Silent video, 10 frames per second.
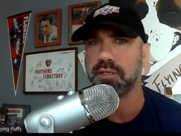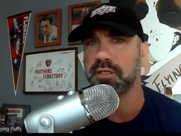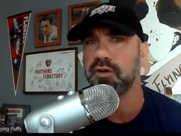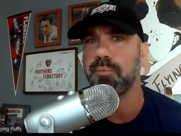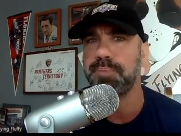a
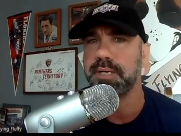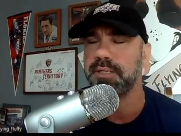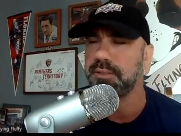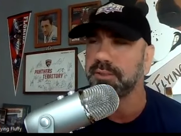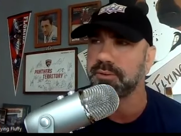little bit
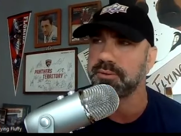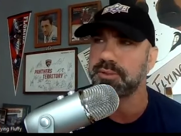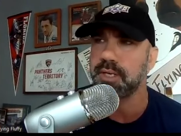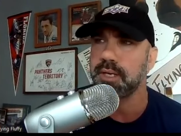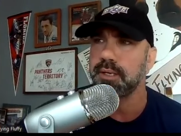of
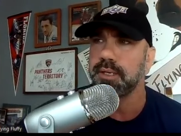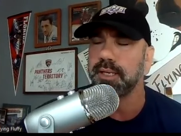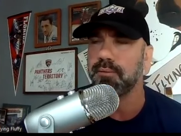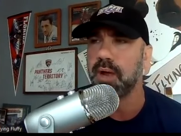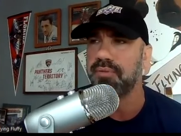news.
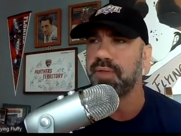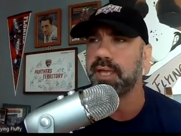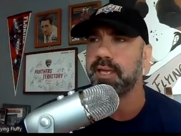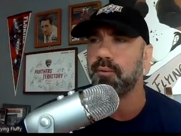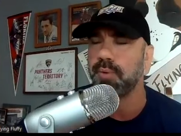And I
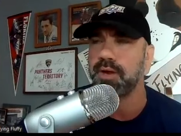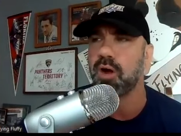think it went